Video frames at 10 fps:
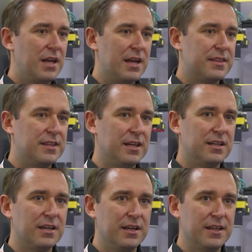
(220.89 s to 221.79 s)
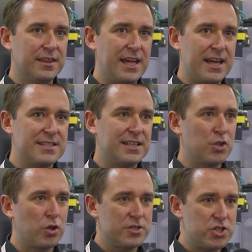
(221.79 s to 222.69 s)
I think their
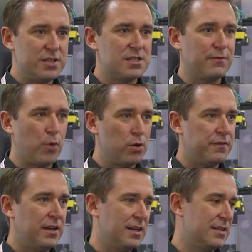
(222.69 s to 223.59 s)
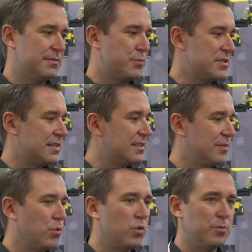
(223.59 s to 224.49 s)
technology is evolving and
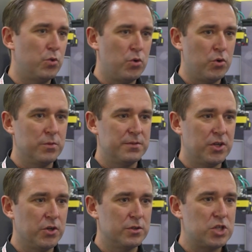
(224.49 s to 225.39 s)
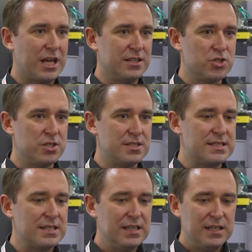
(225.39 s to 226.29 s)
presenting more and more,
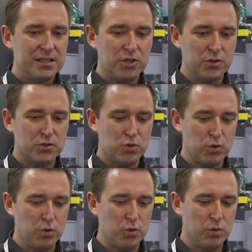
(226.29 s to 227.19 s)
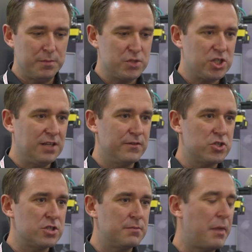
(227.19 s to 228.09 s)
challenges, to the machine
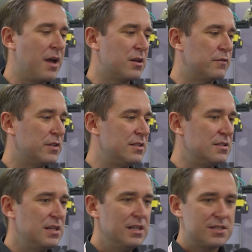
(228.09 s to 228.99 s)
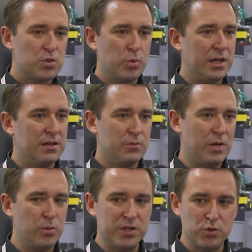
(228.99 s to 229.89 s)
vision part of it. So
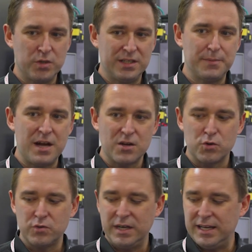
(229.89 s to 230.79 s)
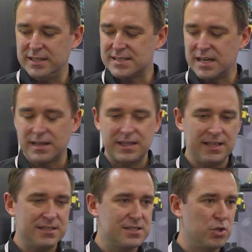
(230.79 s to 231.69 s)
while we're doing the barcode reading side of
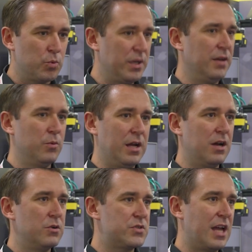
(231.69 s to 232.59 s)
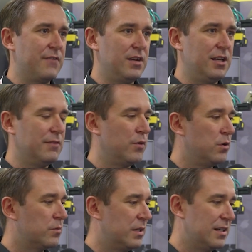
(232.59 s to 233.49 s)
things, we are also heavily
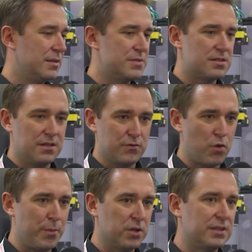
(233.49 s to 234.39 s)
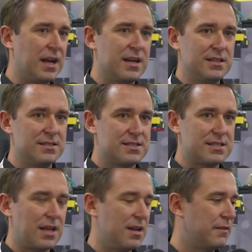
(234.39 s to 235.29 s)
involved when it comes to the robot guidance
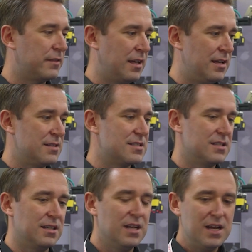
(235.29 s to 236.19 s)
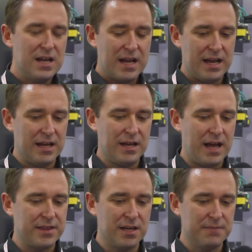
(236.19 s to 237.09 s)
side of things and
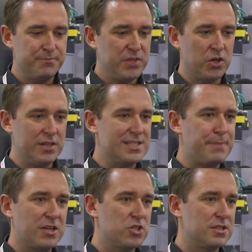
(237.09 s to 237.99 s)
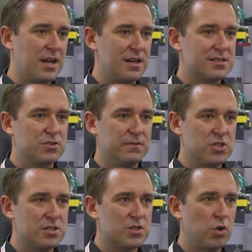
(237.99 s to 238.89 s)
other, inspection tasks on
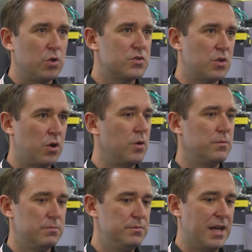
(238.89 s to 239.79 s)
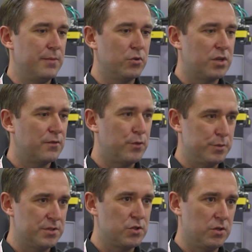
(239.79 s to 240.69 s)
vision. So yeah, I'm looking
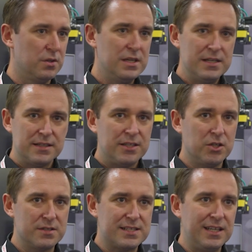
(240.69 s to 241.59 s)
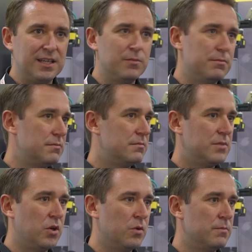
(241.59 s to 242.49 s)
forward to, seeing,
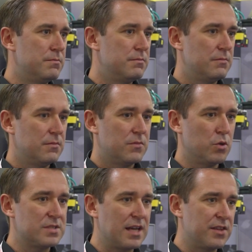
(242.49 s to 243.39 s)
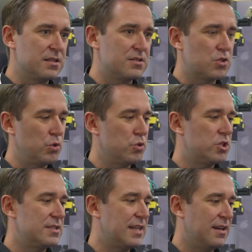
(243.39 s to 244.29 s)
those other
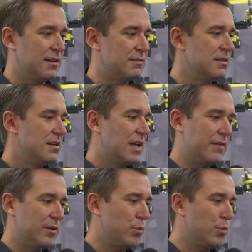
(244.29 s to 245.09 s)
solutions here, having